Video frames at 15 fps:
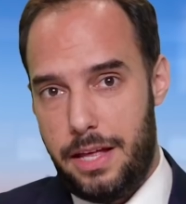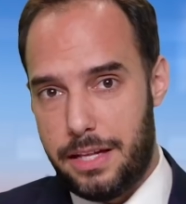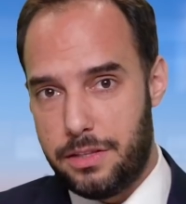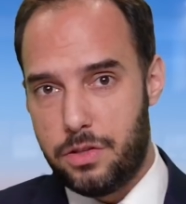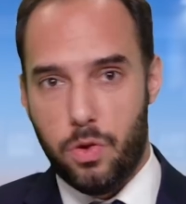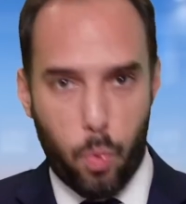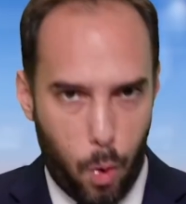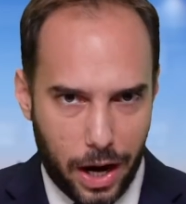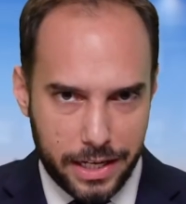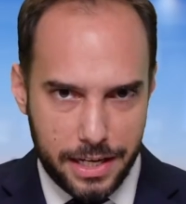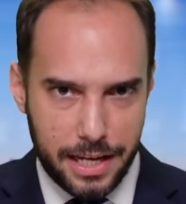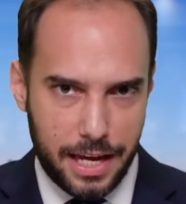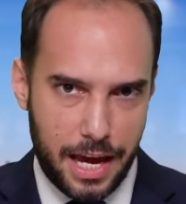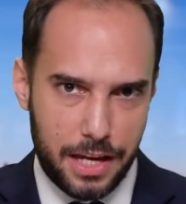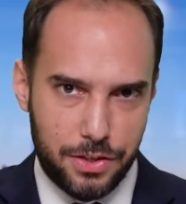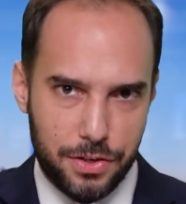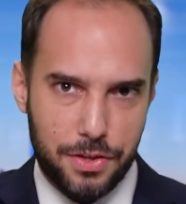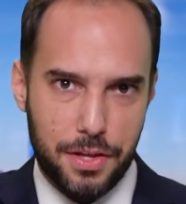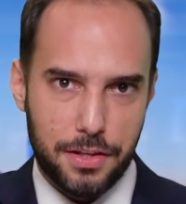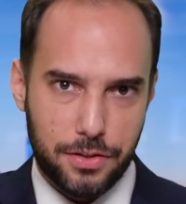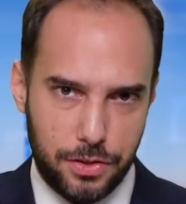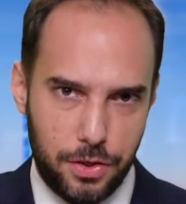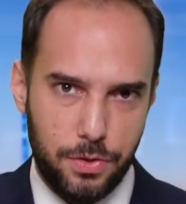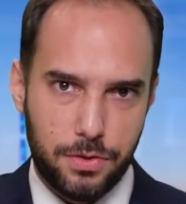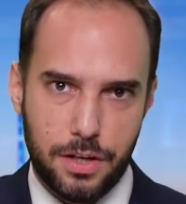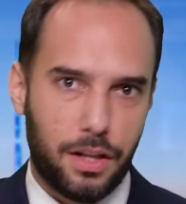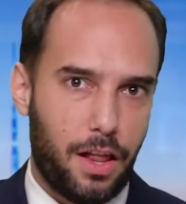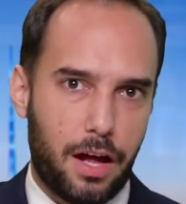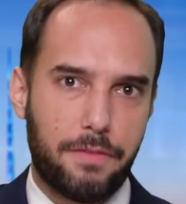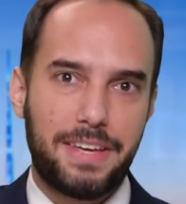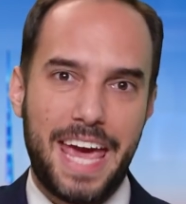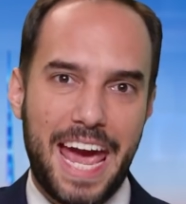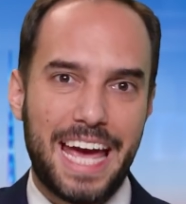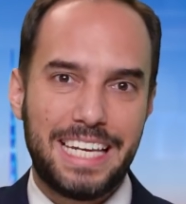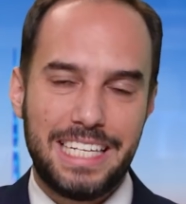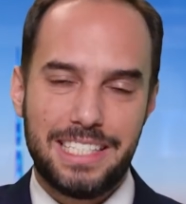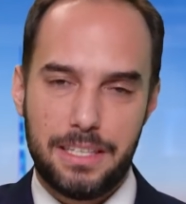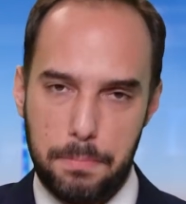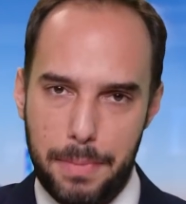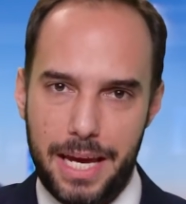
That's the whitening agent that's used in a lot of candies and